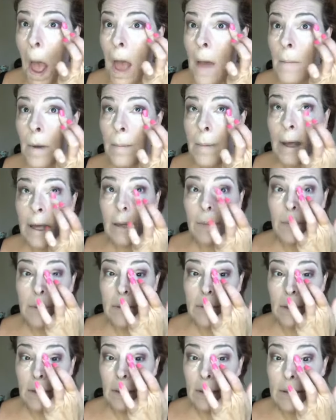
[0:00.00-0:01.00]
And my makeup
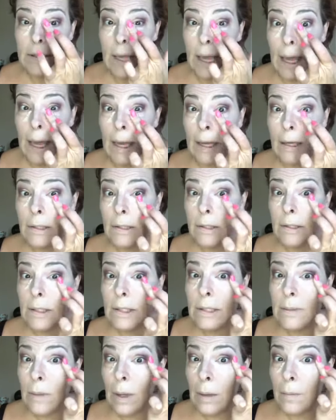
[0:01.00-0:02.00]
is still intact.
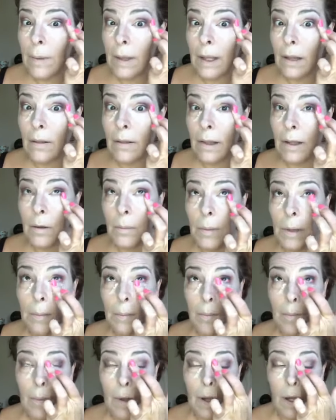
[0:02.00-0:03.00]
This may be a little
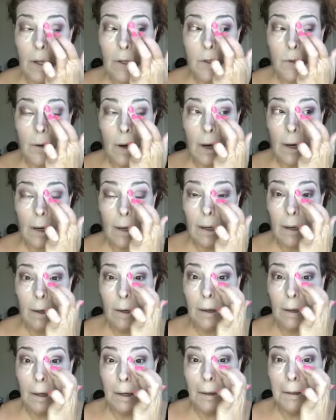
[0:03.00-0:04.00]
bit much right
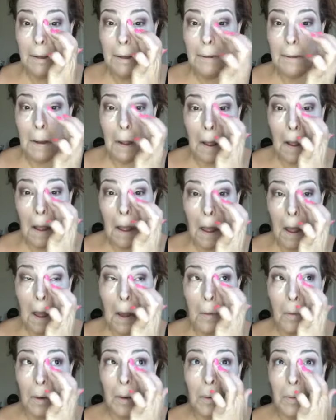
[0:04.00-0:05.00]
here.
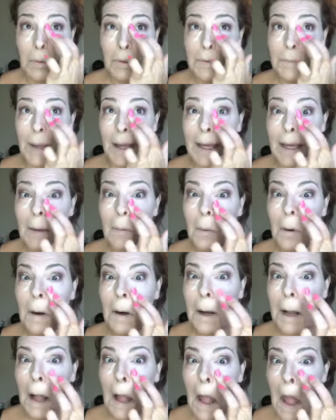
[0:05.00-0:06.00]
Oh well, we'll make it
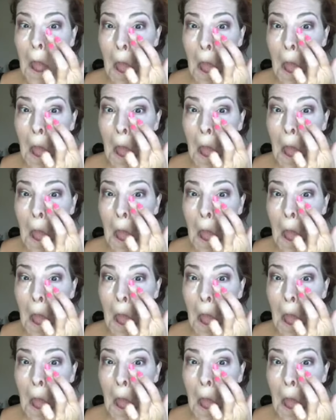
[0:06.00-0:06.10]
work.